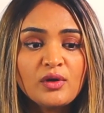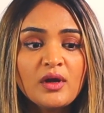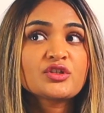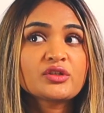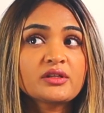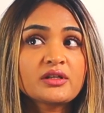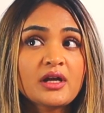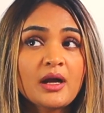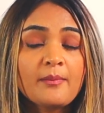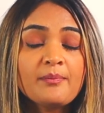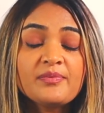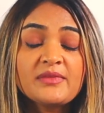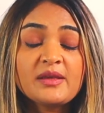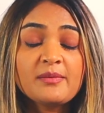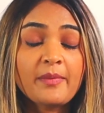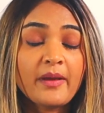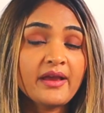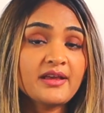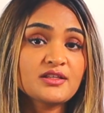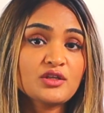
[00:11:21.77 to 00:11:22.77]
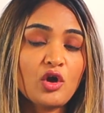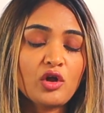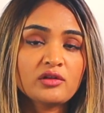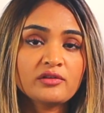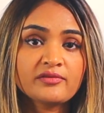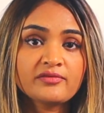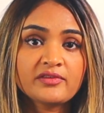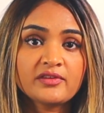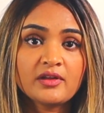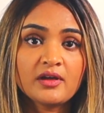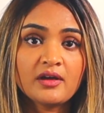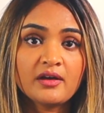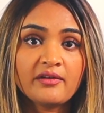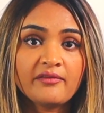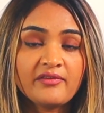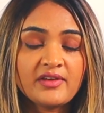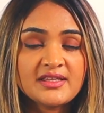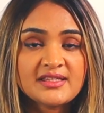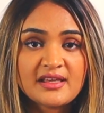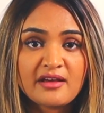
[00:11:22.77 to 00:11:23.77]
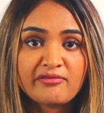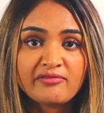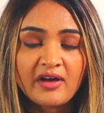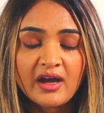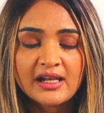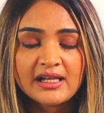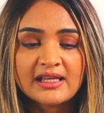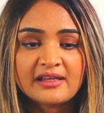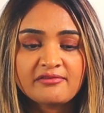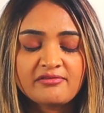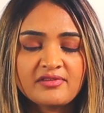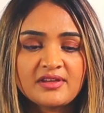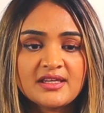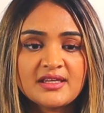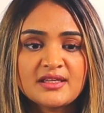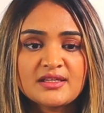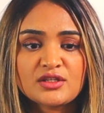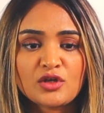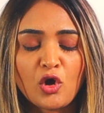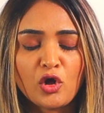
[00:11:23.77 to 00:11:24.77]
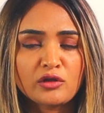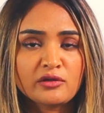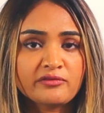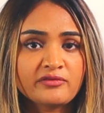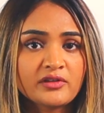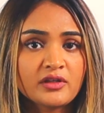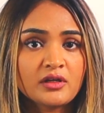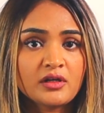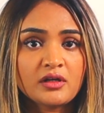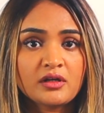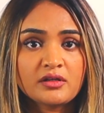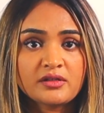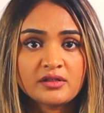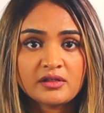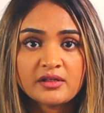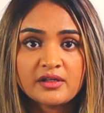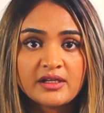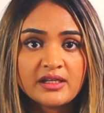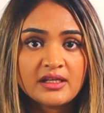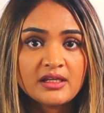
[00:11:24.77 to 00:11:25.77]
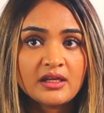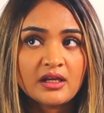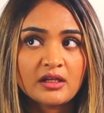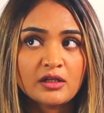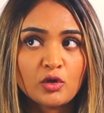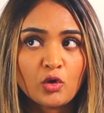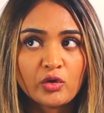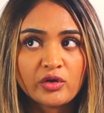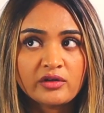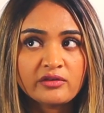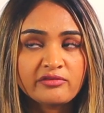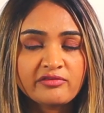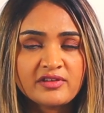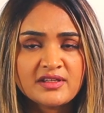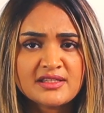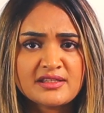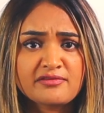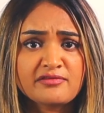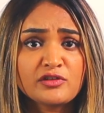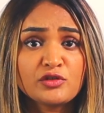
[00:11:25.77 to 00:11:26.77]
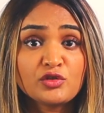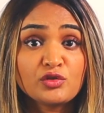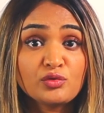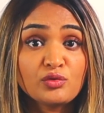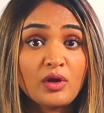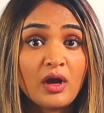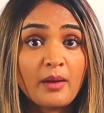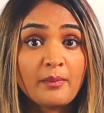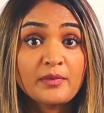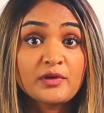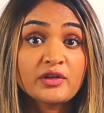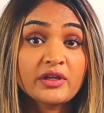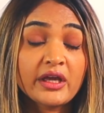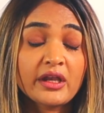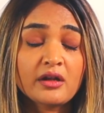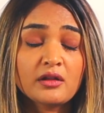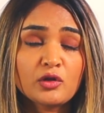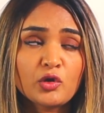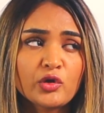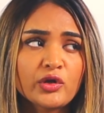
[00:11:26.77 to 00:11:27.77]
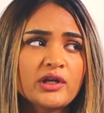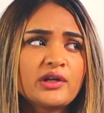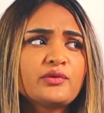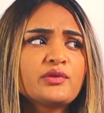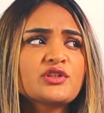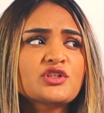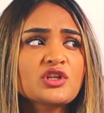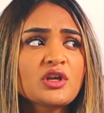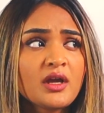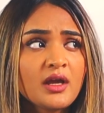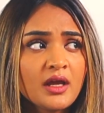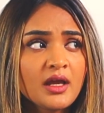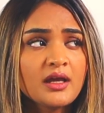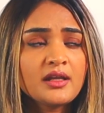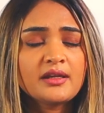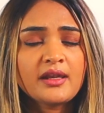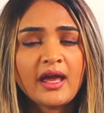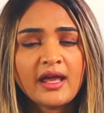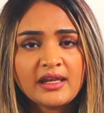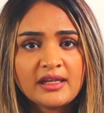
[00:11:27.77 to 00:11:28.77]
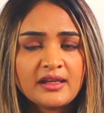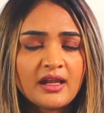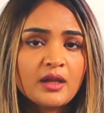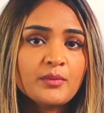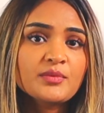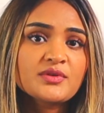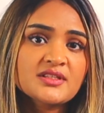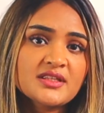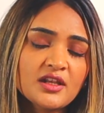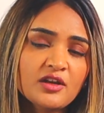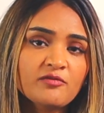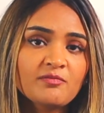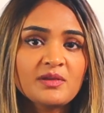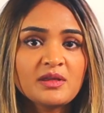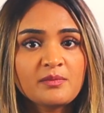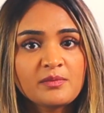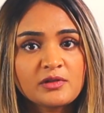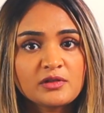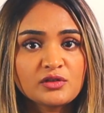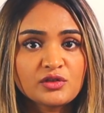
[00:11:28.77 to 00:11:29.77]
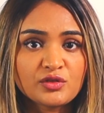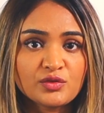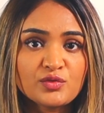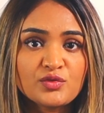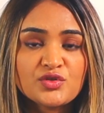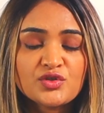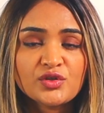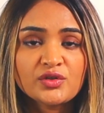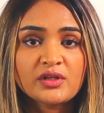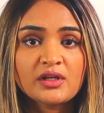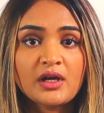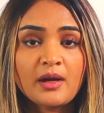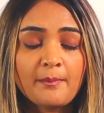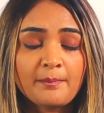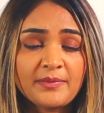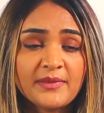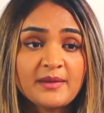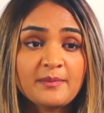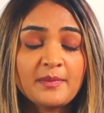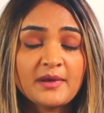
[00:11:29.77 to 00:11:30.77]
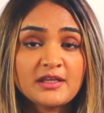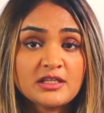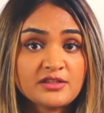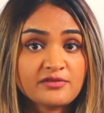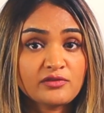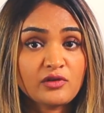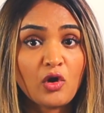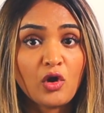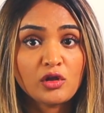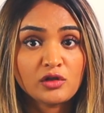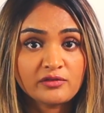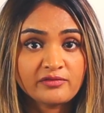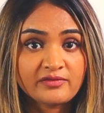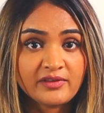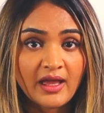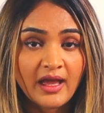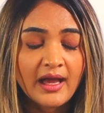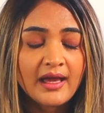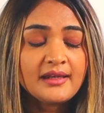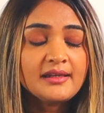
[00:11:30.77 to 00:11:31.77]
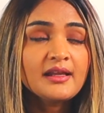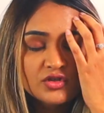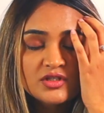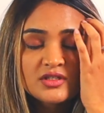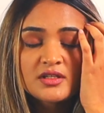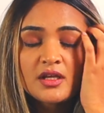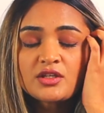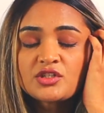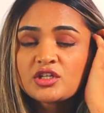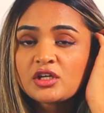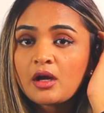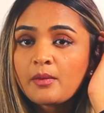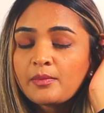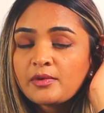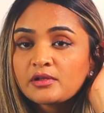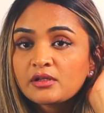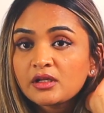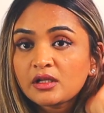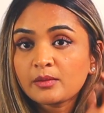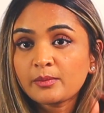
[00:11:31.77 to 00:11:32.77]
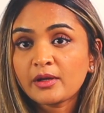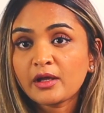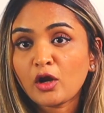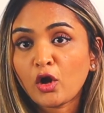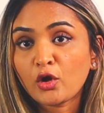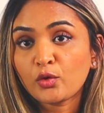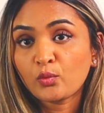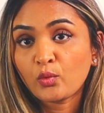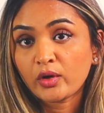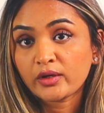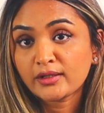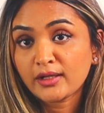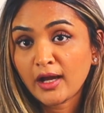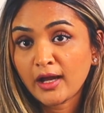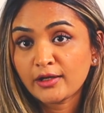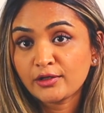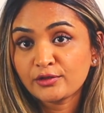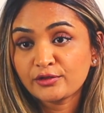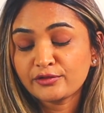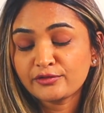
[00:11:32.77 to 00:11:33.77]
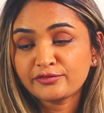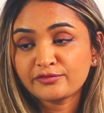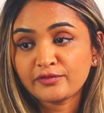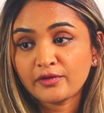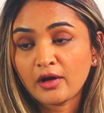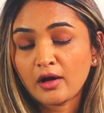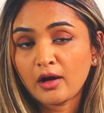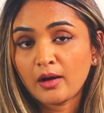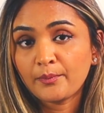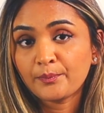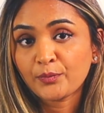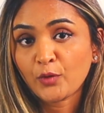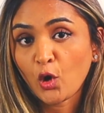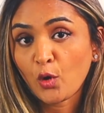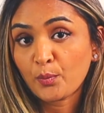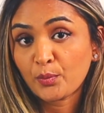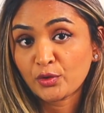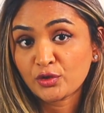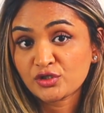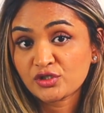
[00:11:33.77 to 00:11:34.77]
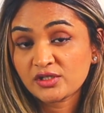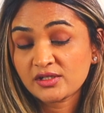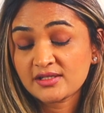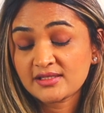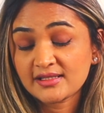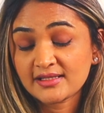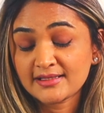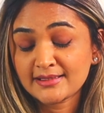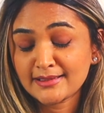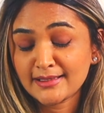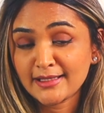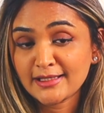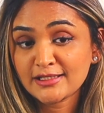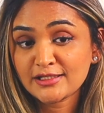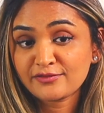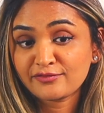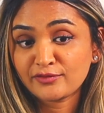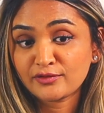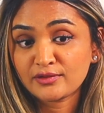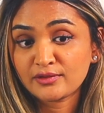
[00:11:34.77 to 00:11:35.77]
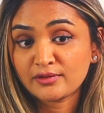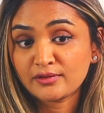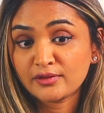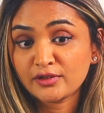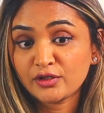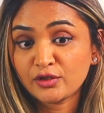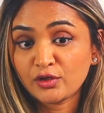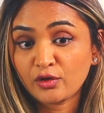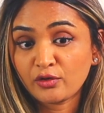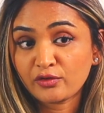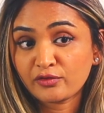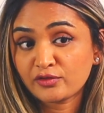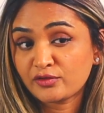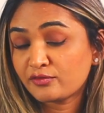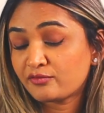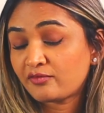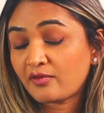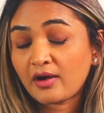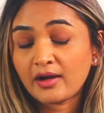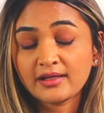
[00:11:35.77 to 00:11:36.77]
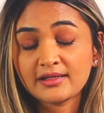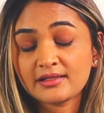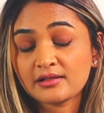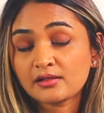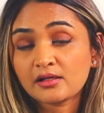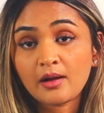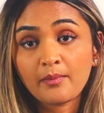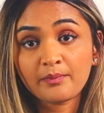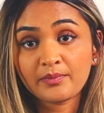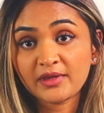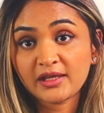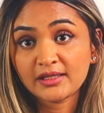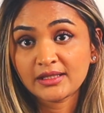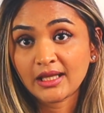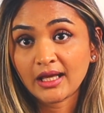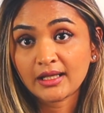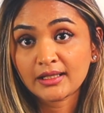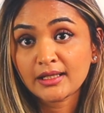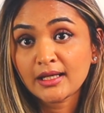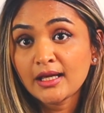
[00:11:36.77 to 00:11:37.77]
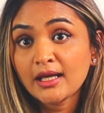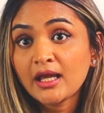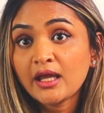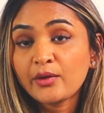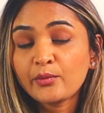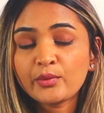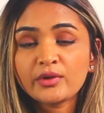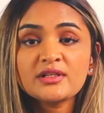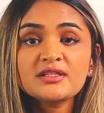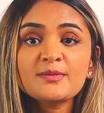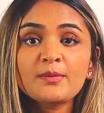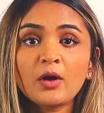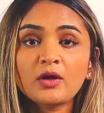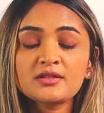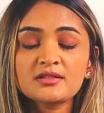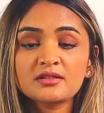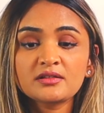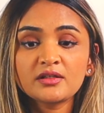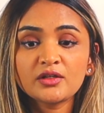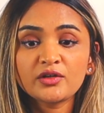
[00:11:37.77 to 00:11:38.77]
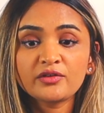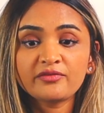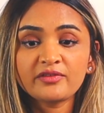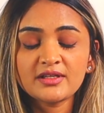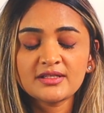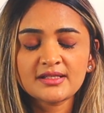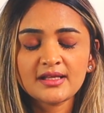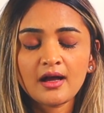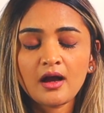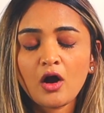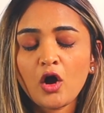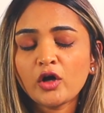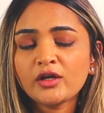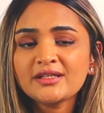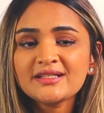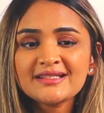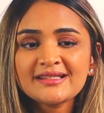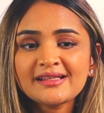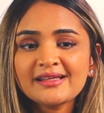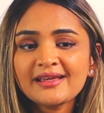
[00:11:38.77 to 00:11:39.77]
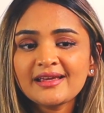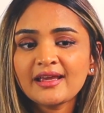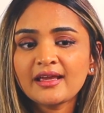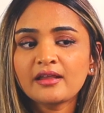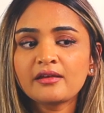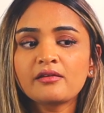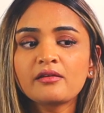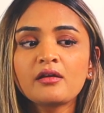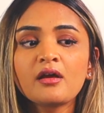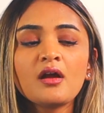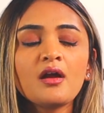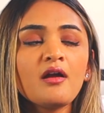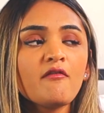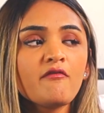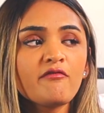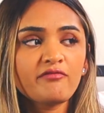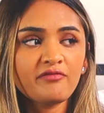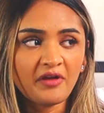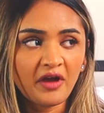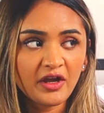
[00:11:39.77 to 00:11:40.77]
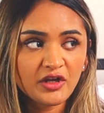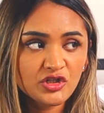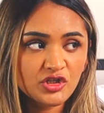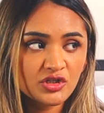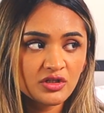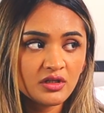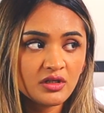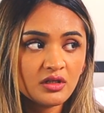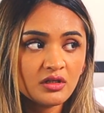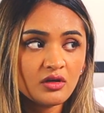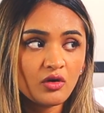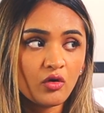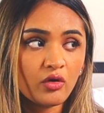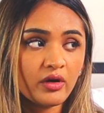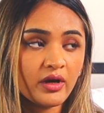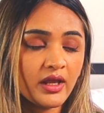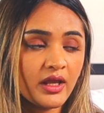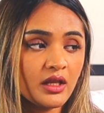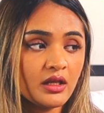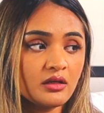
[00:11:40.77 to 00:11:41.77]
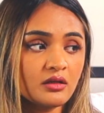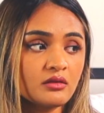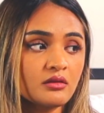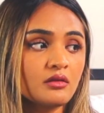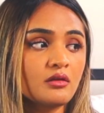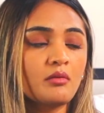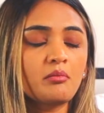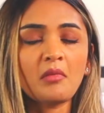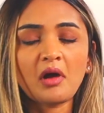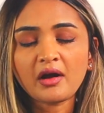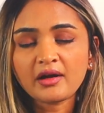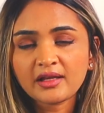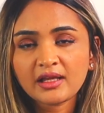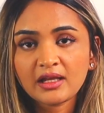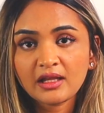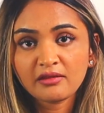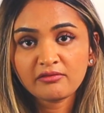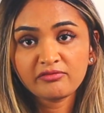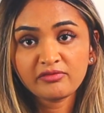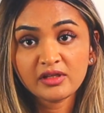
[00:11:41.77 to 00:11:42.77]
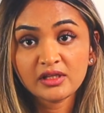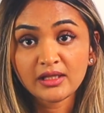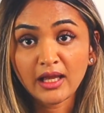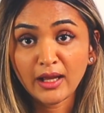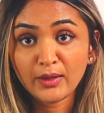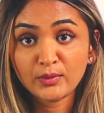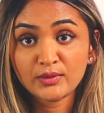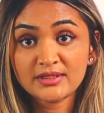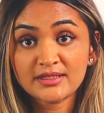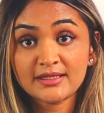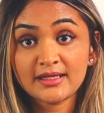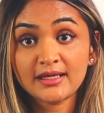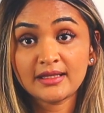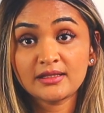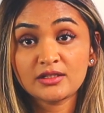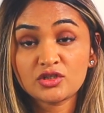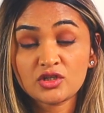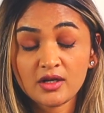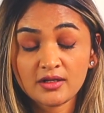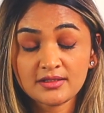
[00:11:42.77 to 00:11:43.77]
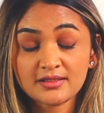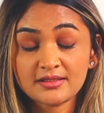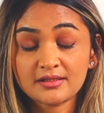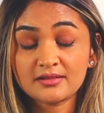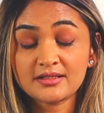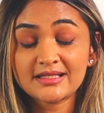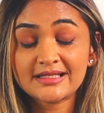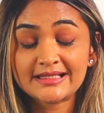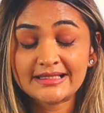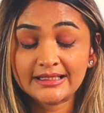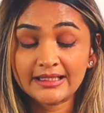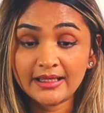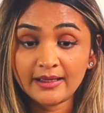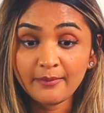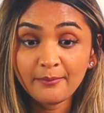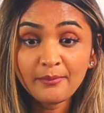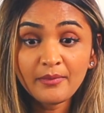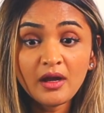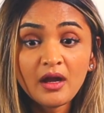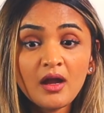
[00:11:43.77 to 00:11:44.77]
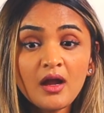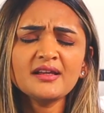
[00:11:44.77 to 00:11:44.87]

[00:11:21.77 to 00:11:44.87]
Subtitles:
So the company pays all of the visa filing fees, all of the attorney and lawyer fees if you do happen to get a lawyer, which 99% of people do, so the company pays for all of that. Just touching up a little bit on what kind of opportunities exist for, to find a company that will sponsor your visa. Honestly, in fashion or in the marketing field, I would say the chances are slim.